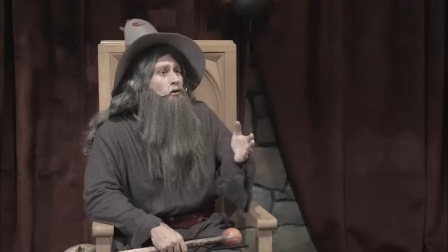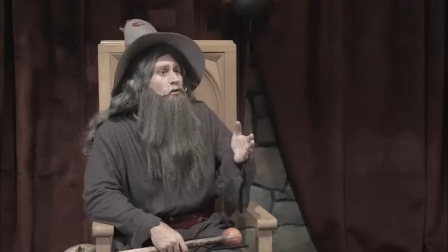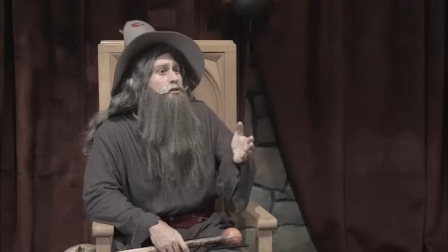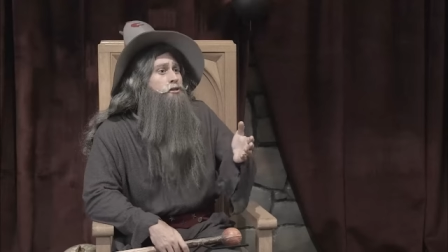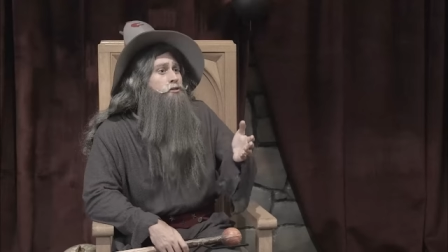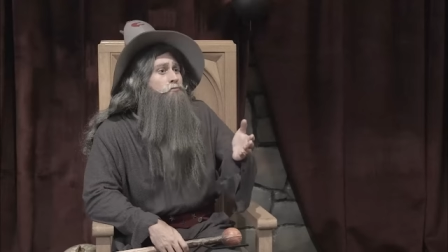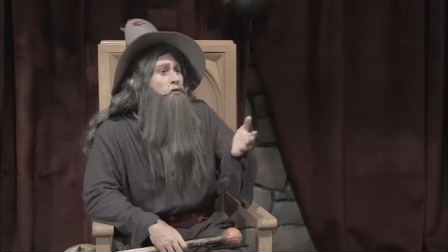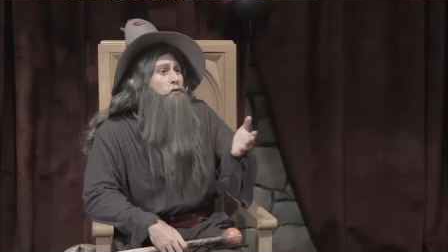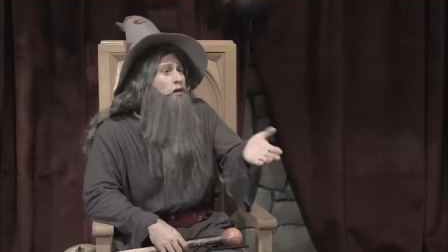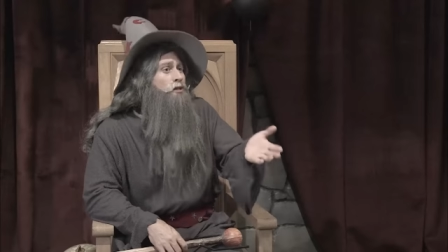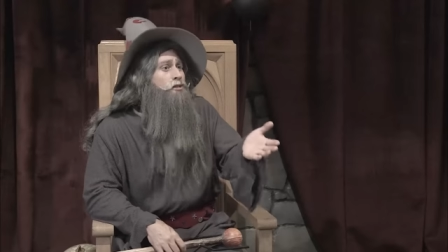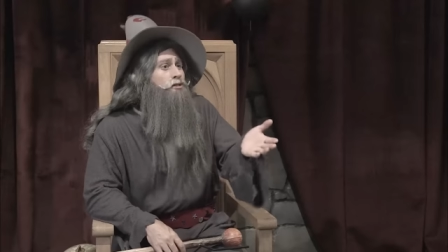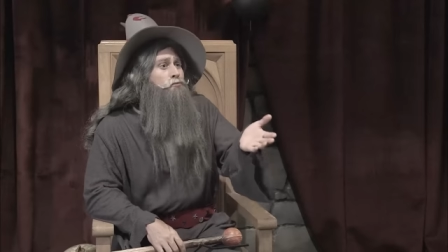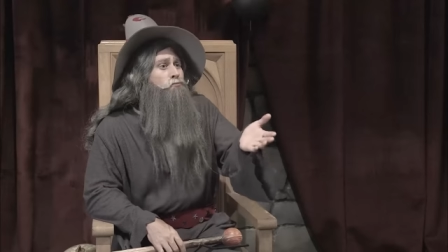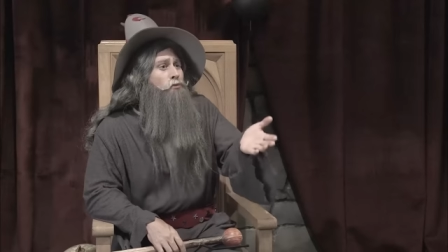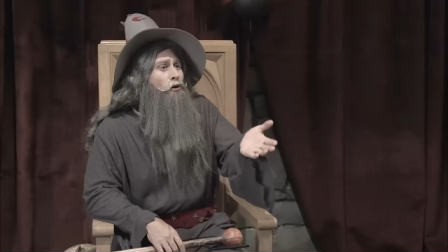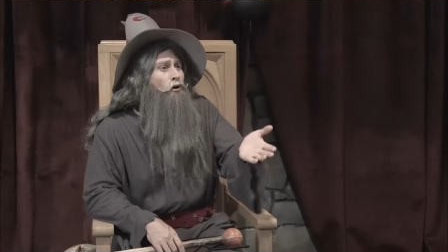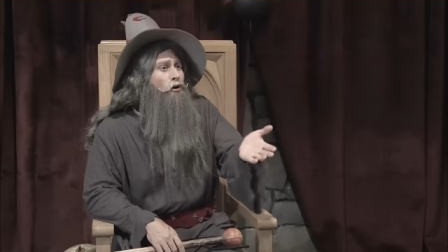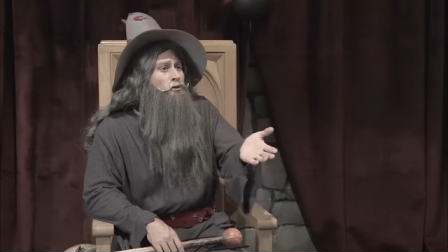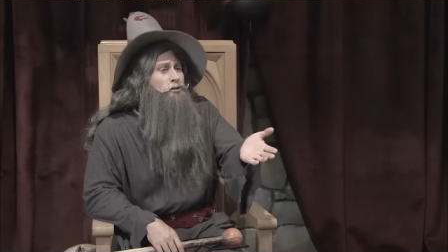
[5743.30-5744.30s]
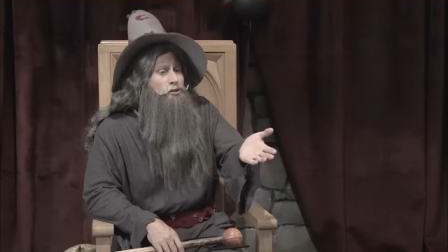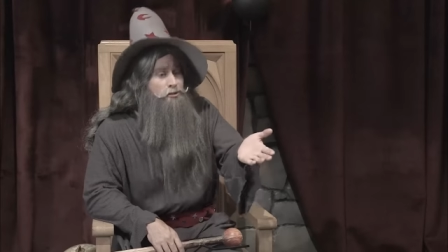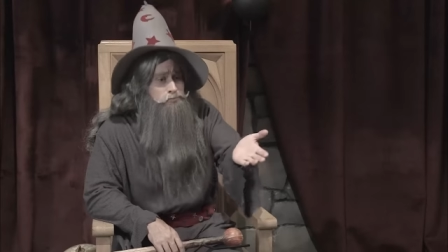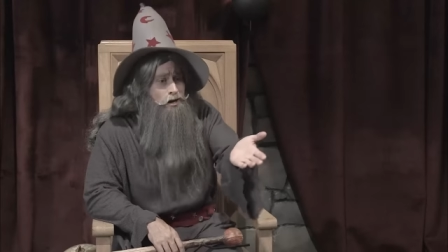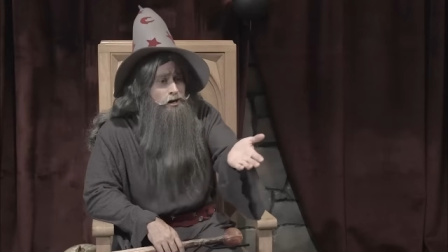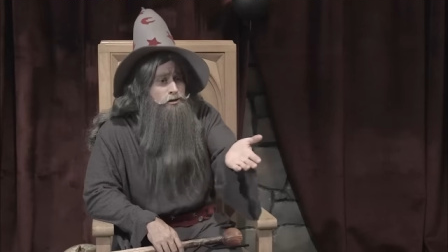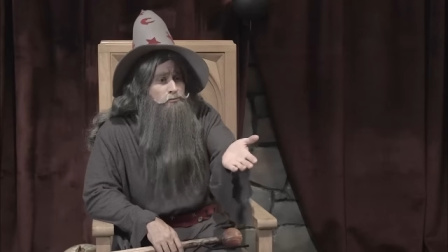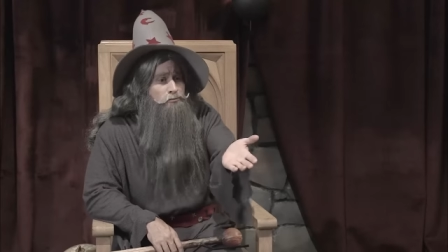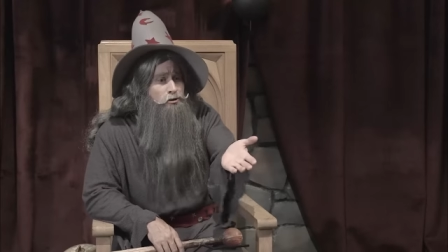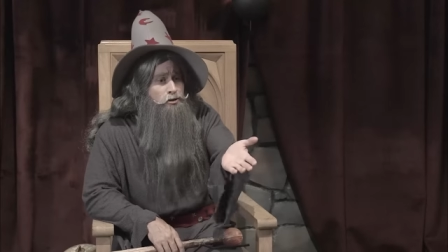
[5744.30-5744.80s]
No, it's being
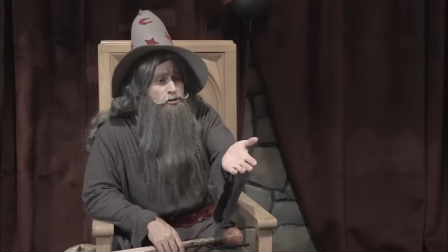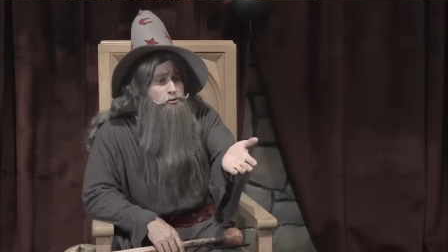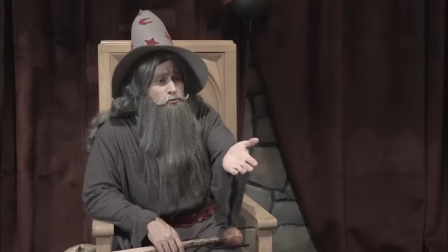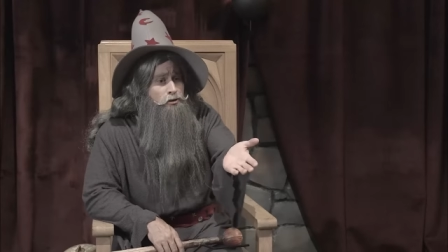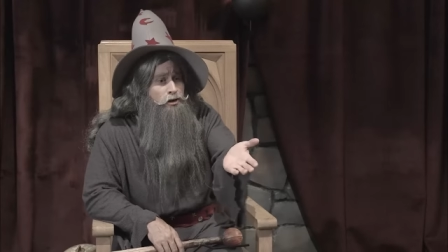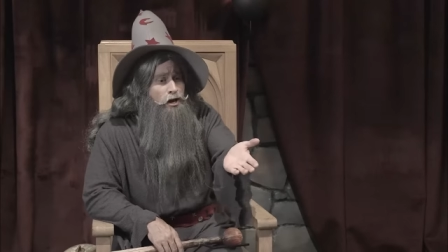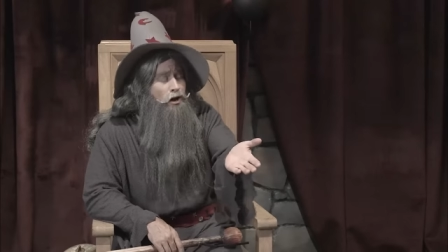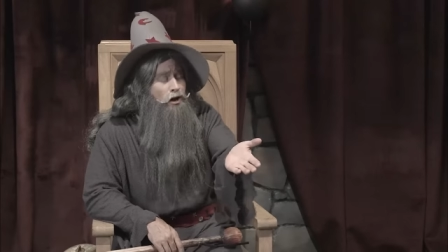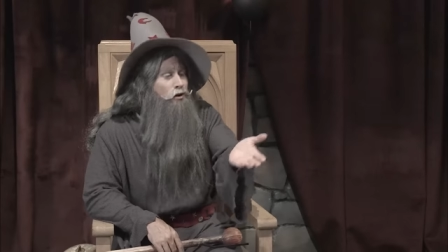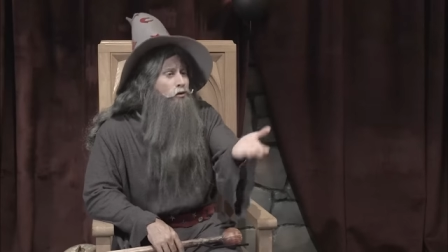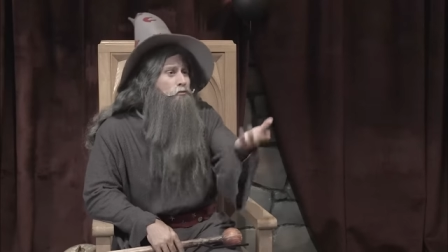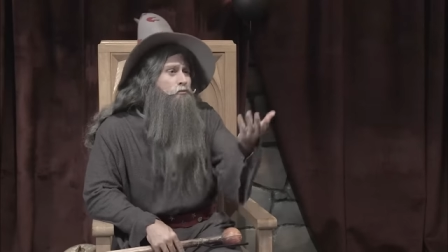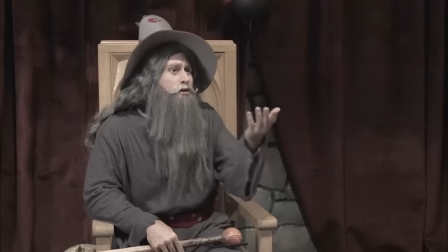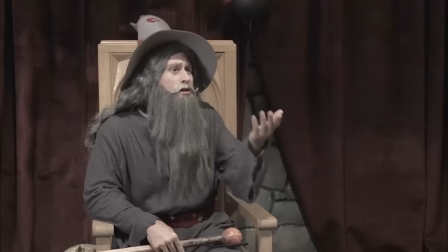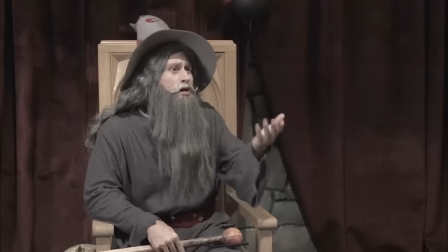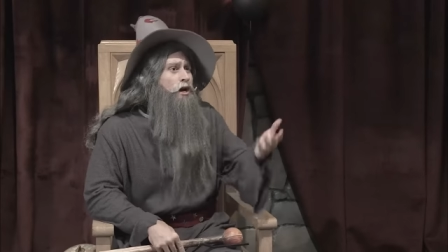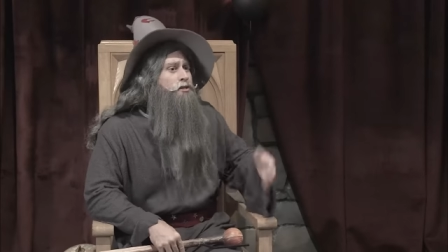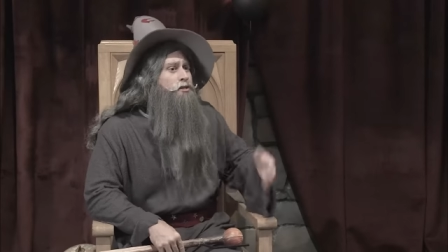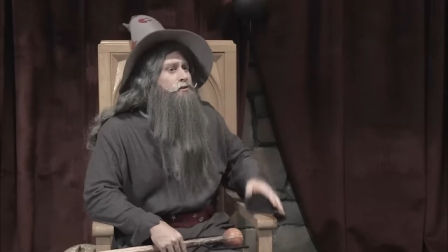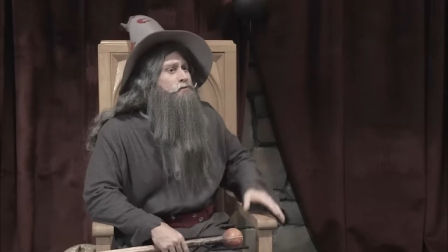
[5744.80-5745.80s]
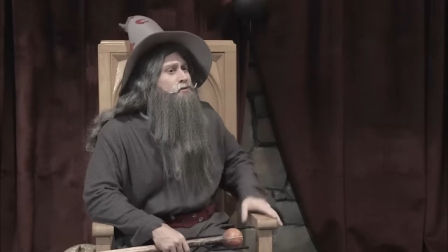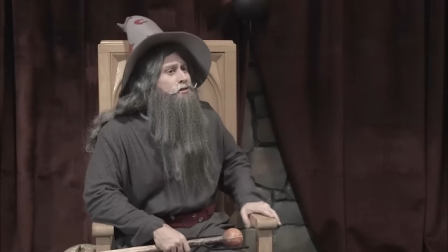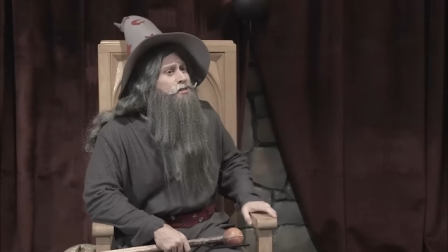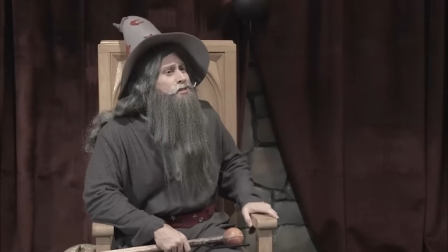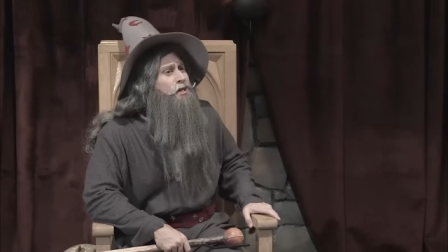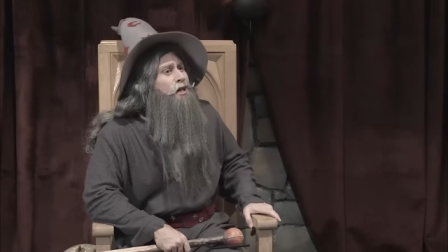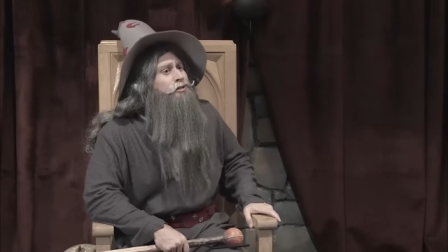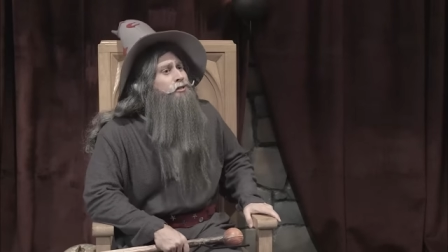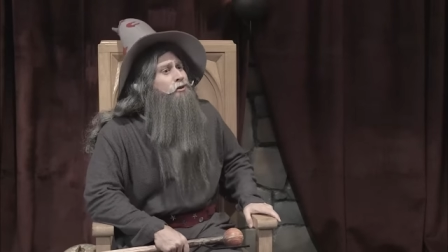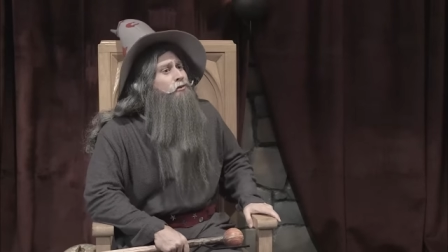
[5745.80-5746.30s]
supported by the books below because of
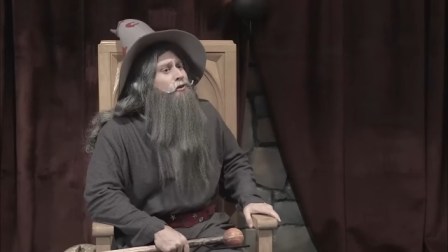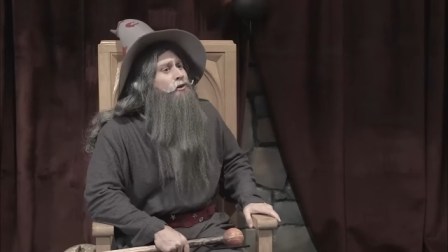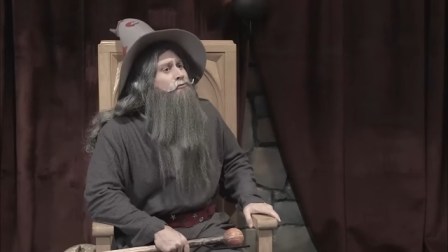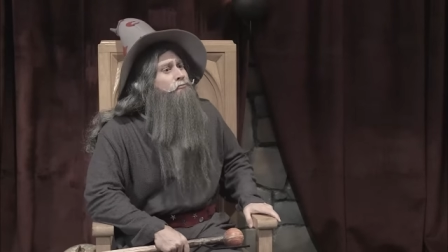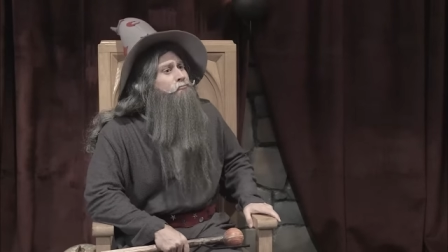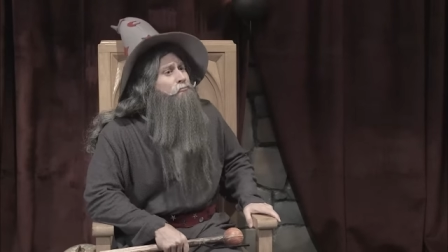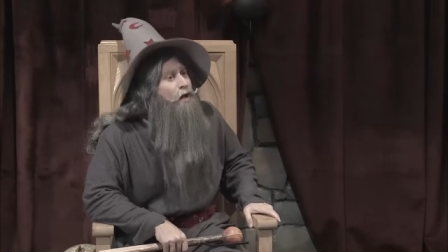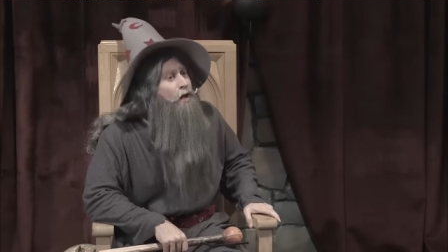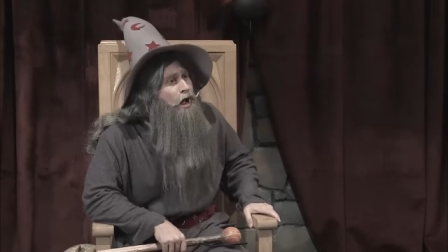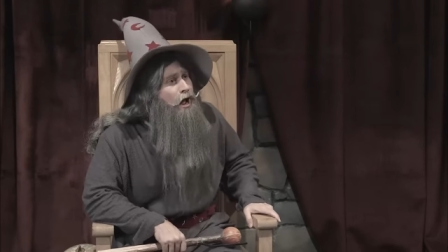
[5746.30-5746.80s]
the center of